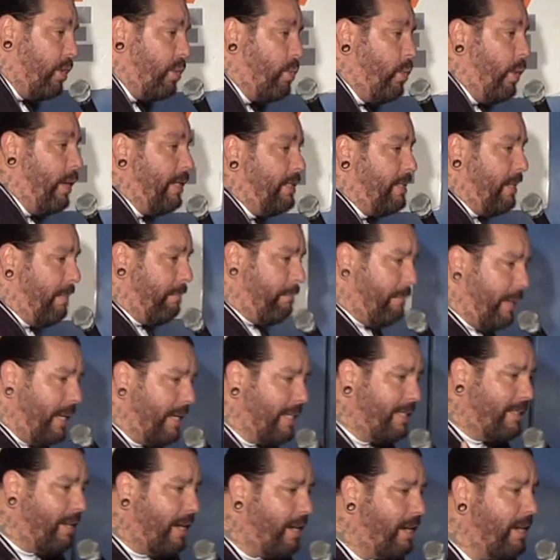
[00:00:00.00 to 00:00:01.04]
you a question,
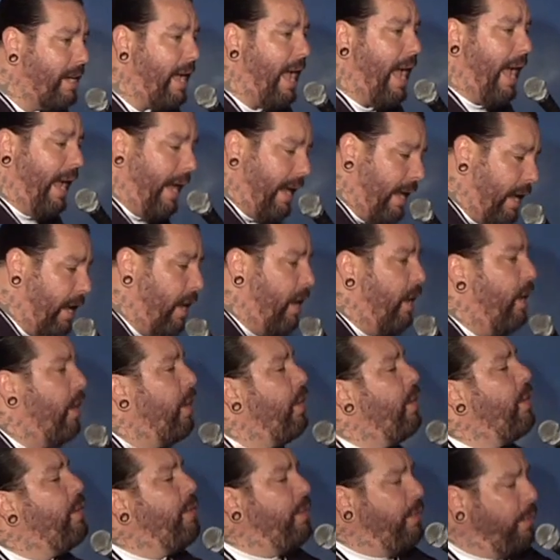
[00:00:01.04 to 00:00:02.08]
big dog. Hey,
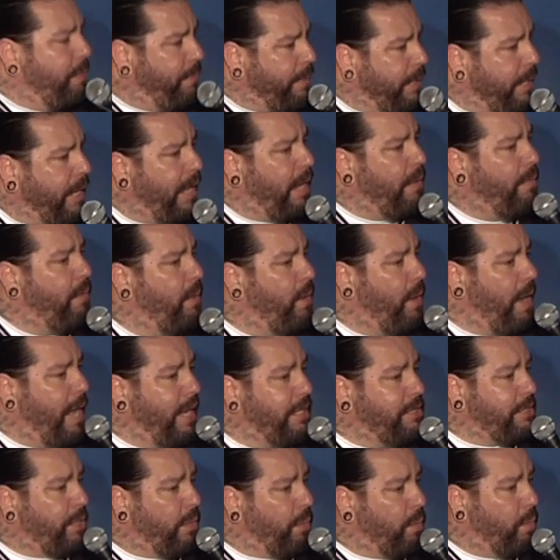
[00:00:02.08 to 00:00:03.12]
you Miguel
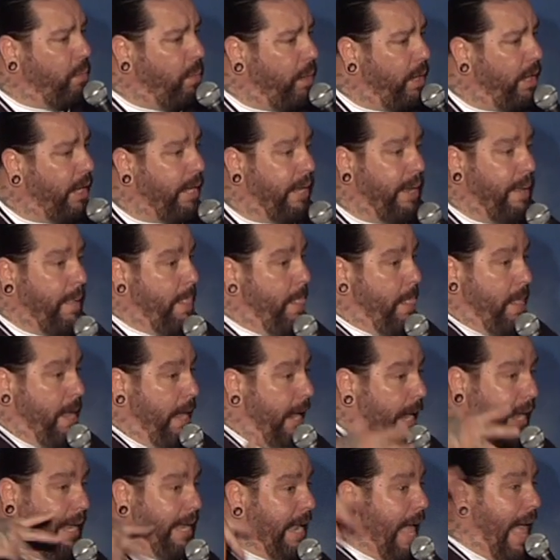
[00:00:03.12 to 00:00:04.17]
Rojas or what?
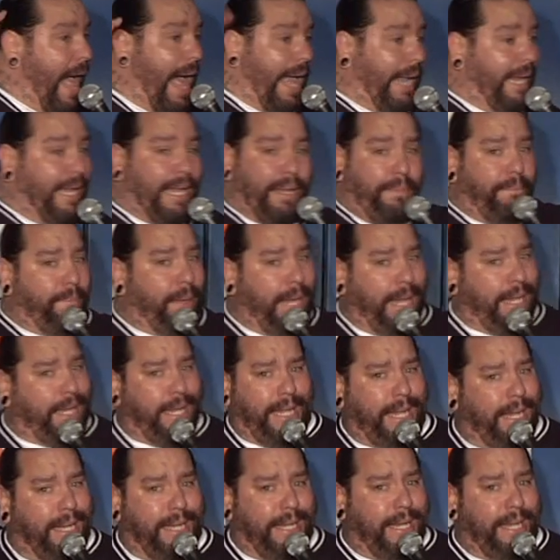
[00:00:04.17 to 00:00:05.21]
And I
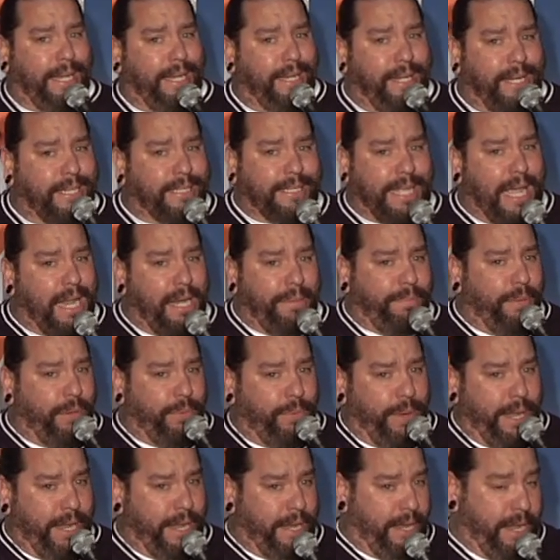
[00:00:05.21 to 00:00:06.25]
immediately looked at him
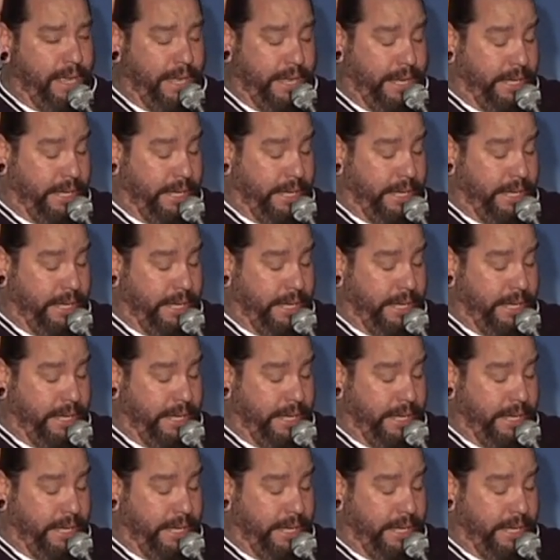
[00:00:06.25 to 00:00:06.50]
and went,